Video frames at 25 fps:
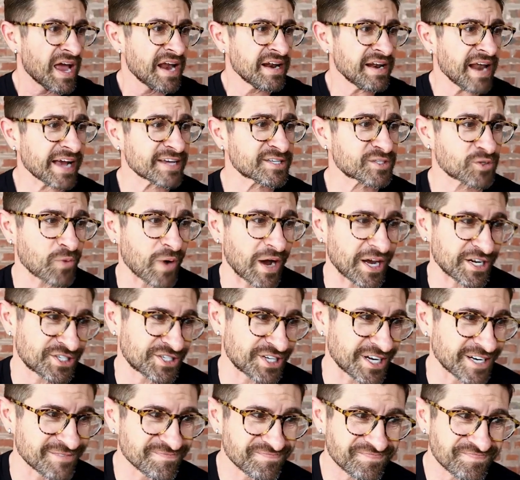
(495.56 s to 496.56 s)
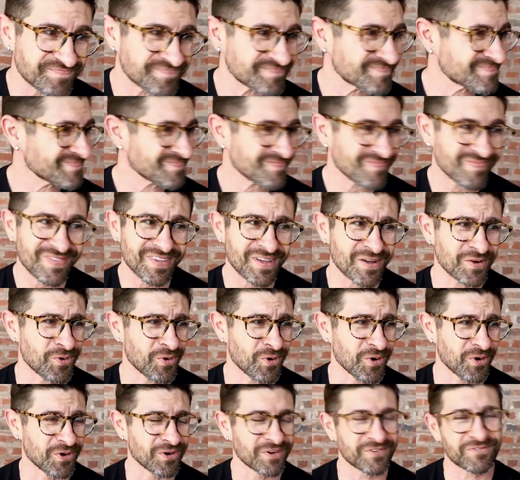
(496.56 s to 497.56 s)
Next question.
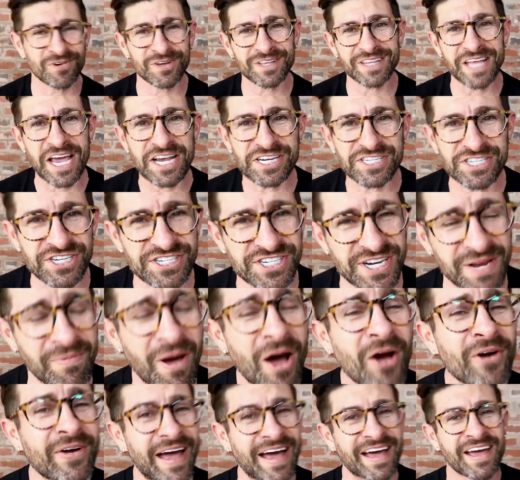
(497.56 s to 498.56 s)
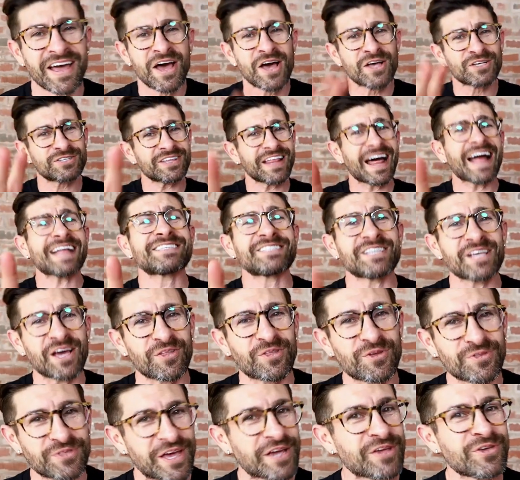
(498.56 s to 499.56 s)
Oh, relationship. Okay, so that's the
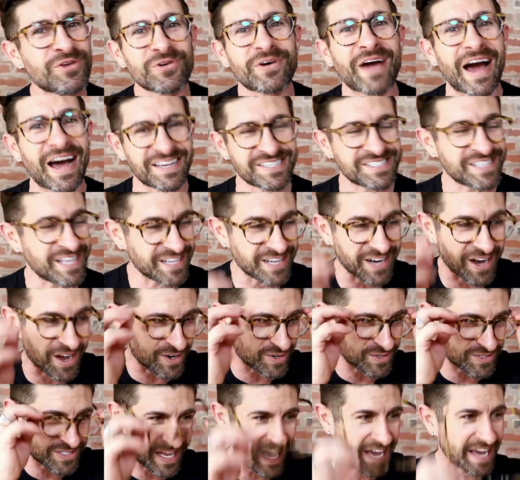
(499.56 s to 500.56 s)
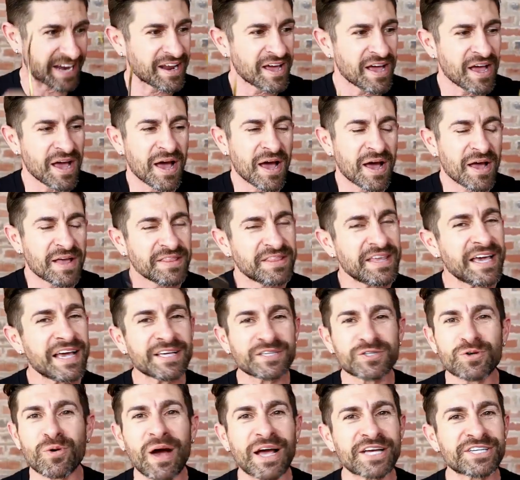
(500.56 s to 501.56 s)
other thing you guys need to understand.
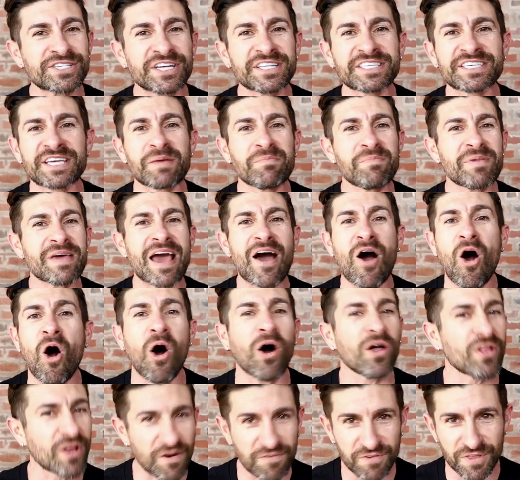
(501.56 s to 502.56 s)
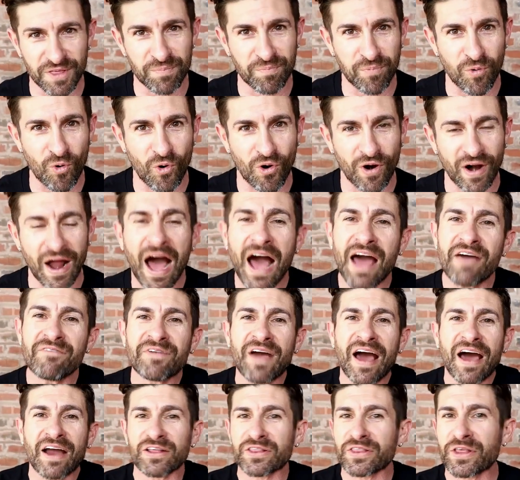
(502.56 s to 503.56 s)
These questions can be all over the board. I've
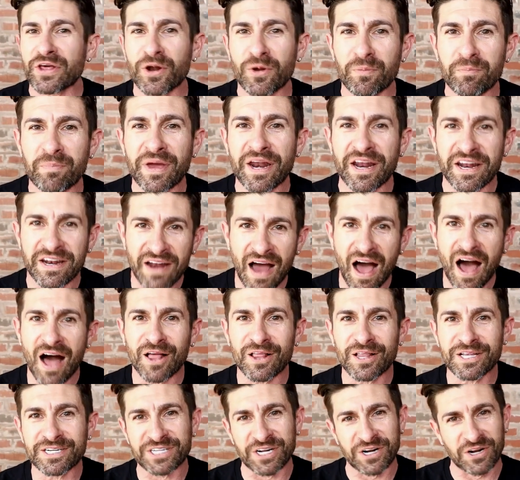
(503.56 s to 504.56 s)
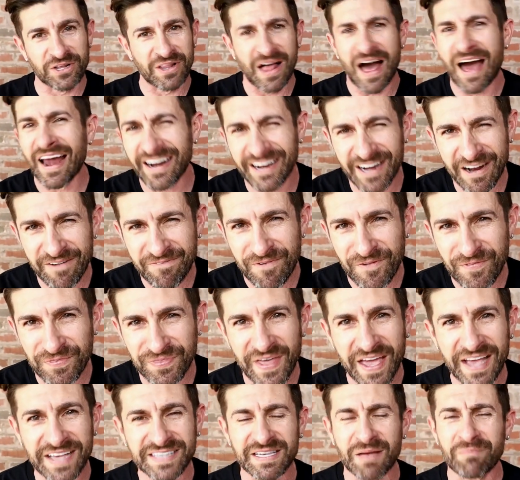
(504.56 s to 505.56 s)
got a little bit of knowledge in a lot of different
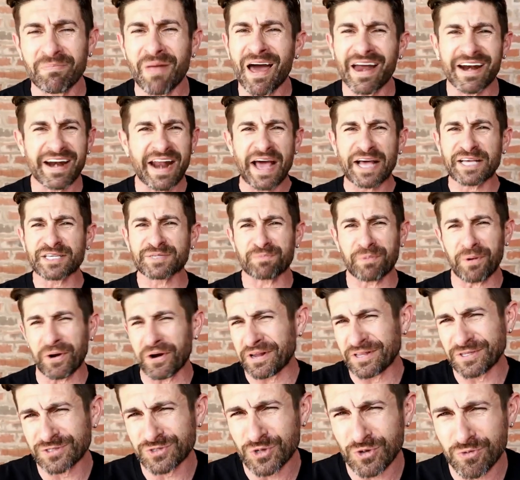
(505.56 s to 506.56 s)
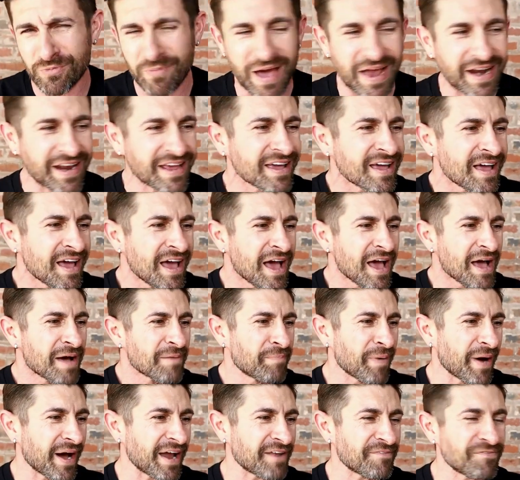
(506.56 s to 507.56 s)
things. I'm not an expert in too many,
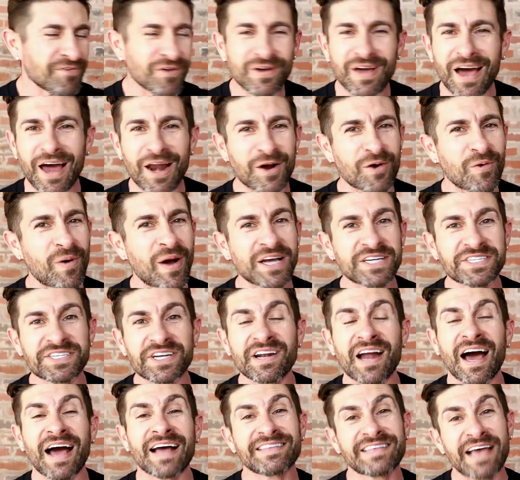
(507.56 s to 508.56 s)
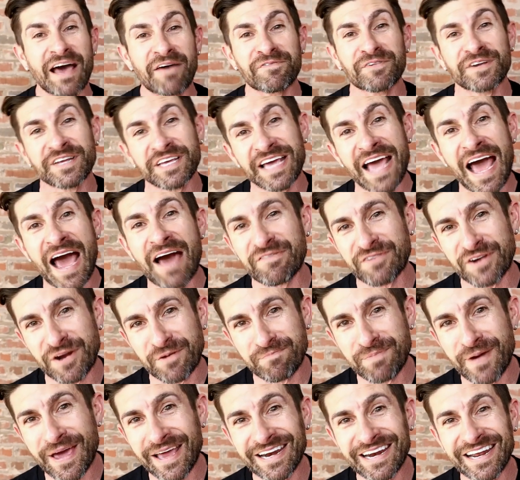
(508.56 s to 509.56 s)
but if you got a question, I definitely have an
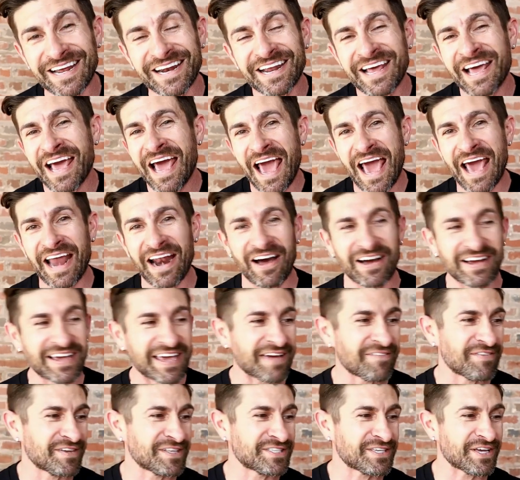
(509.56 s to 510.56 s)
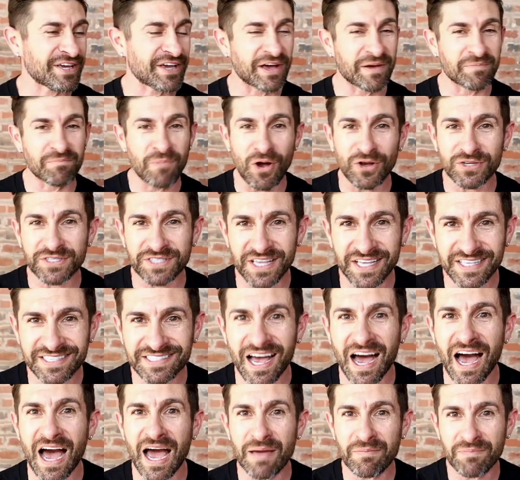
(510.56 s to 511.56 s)
opinion, and I'll give it to you. Most of the
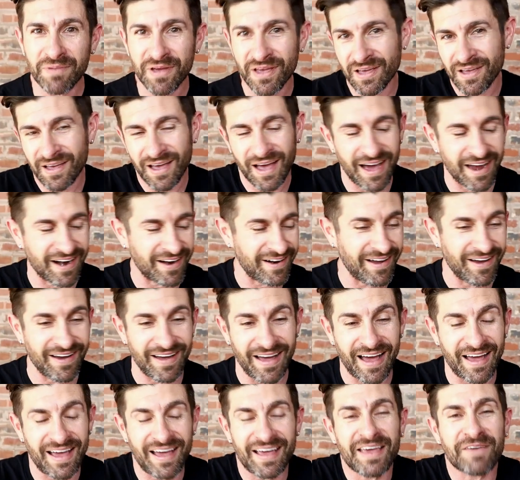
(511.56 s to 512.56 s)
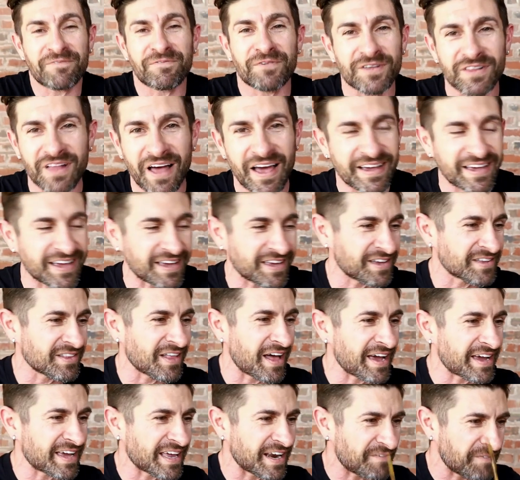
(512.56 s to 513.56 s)
time, I don't know. If you like it, you
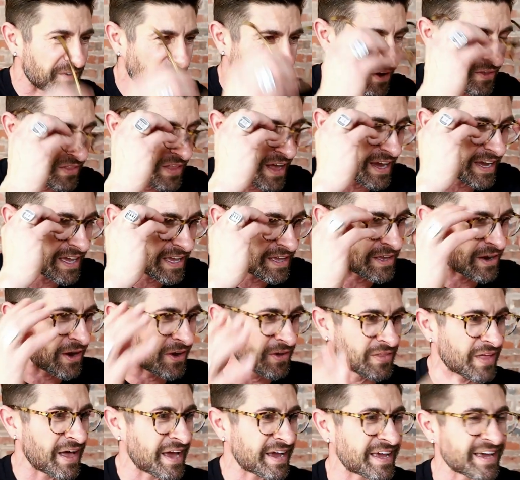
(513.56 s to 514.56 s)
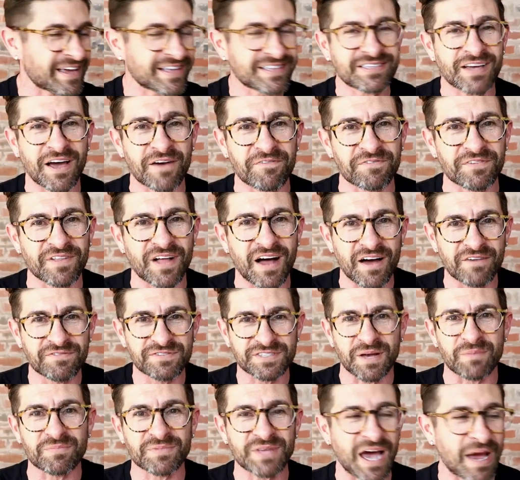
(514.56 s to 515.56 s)
like it. If you don't like it, you don't like it. Tough love
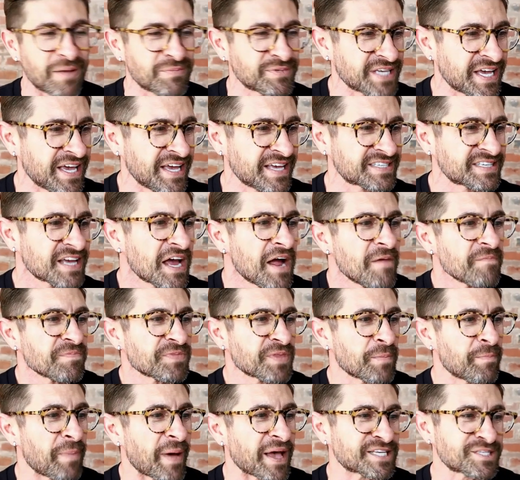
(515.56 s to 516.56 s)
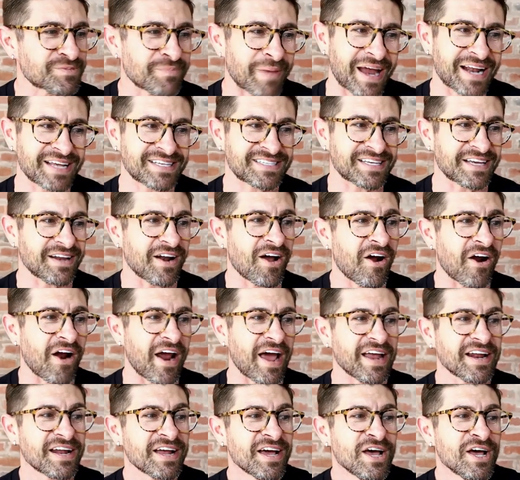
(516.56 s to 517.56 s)
sometimes is the best medicine. All
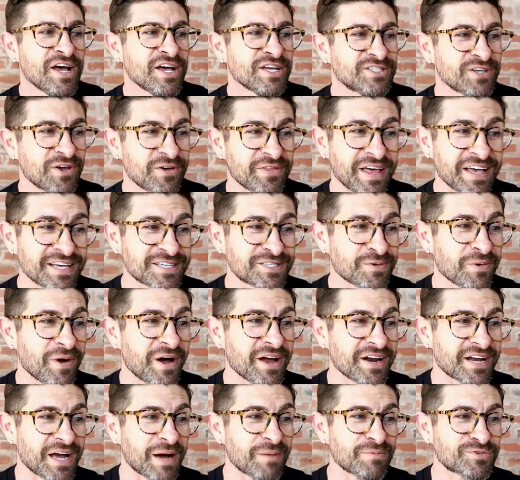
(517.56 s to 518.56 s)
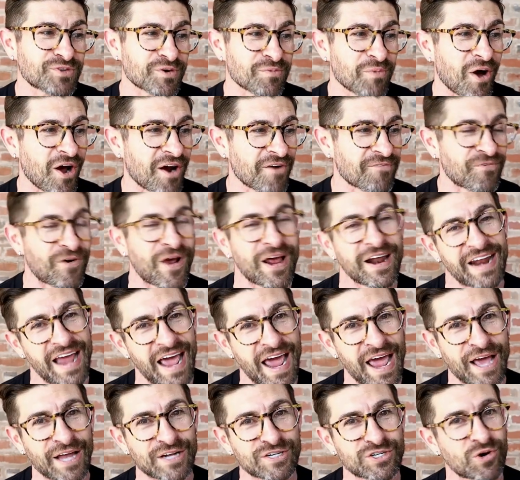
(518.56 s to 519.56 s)
right, so this one comes from our friend
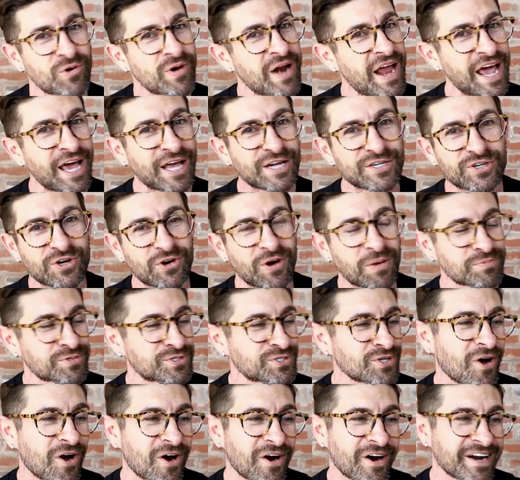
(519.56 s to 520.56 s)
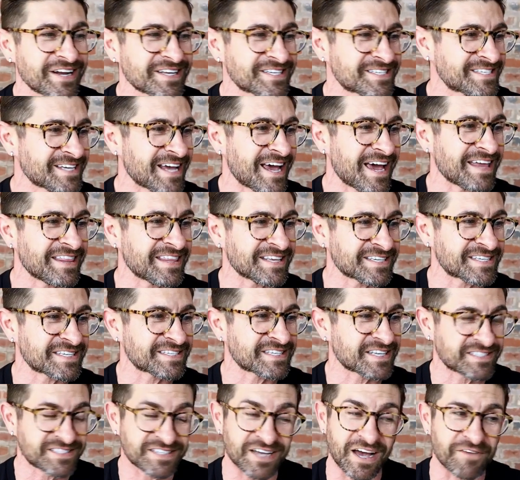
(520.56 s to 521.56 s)
Andrew. And Andrew, I'm sorry to say, this
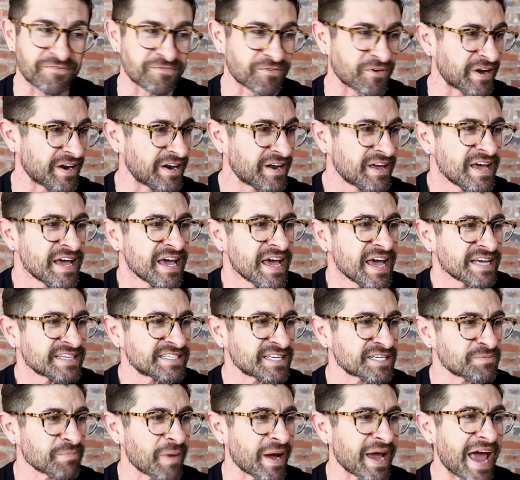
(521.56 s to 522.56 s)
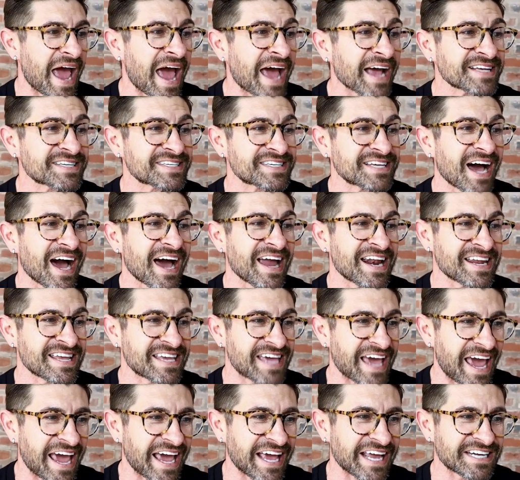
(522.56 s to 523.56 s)
is a tough one. He says, my ex got
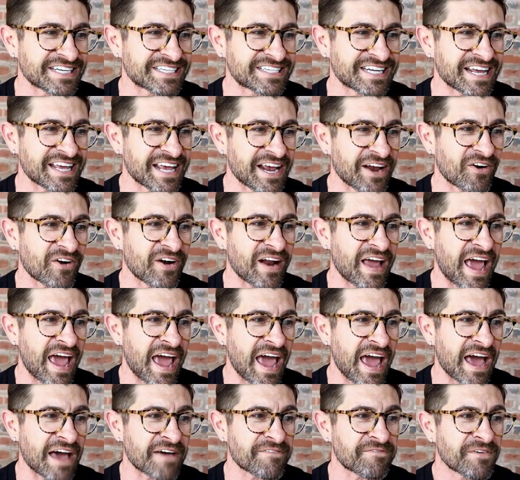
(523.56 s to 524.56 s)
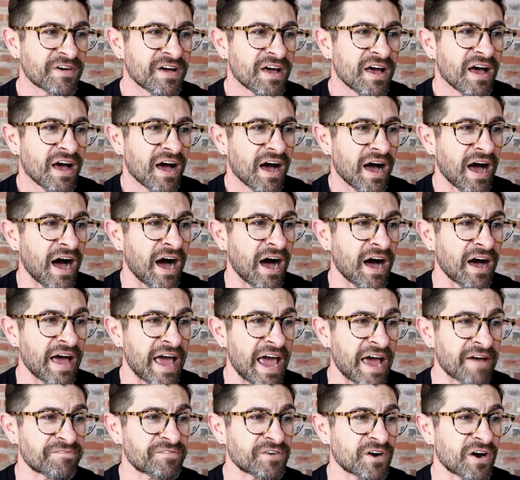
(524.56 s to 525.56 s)
engaged a year and a half
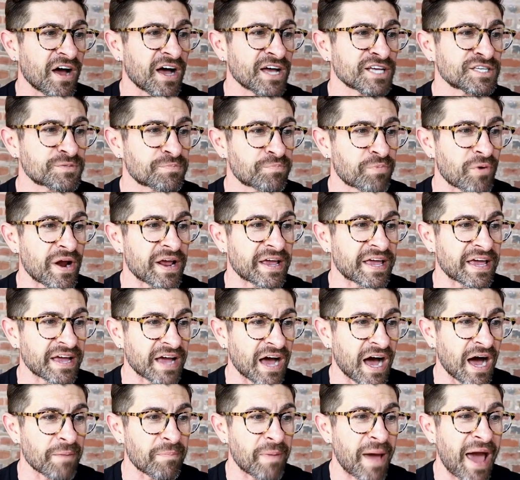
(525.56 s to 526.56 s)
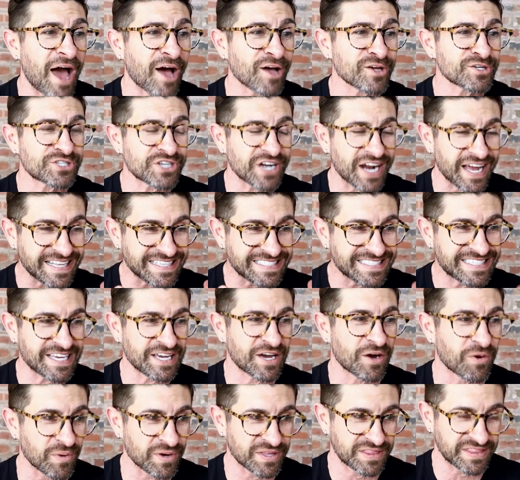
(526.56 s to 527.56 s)
after us breaking up. How should I
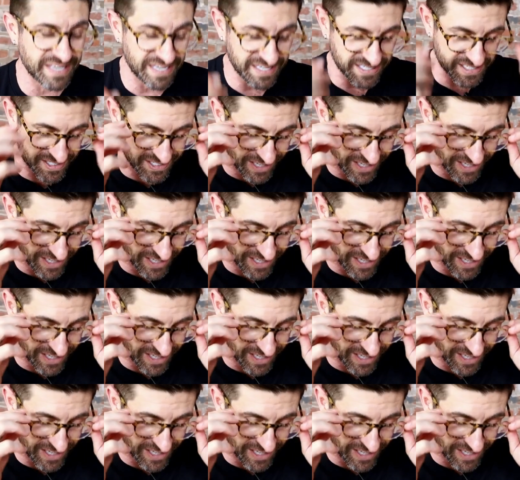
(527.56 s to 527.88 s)
deal with this?